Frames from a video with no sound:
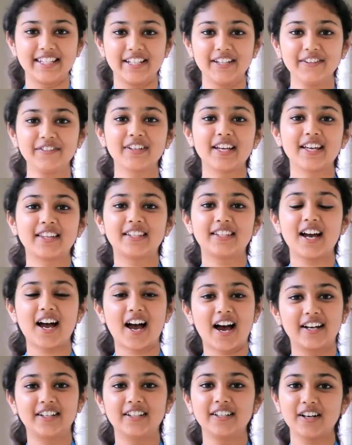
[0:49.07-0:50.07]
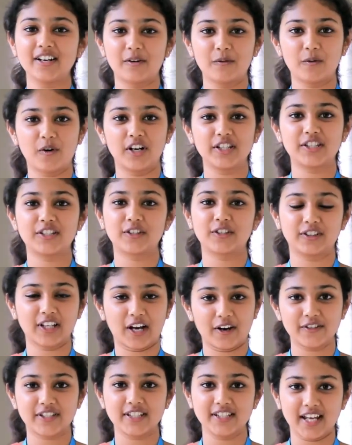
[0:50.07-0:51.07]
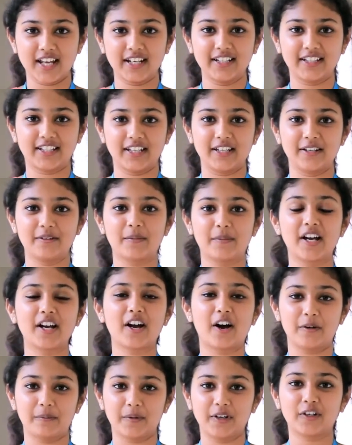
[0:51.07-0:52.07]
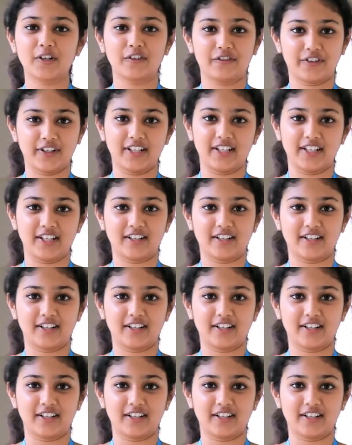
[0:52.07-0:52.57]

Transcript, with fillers: Received the ARIIA Awards 2019 by Government of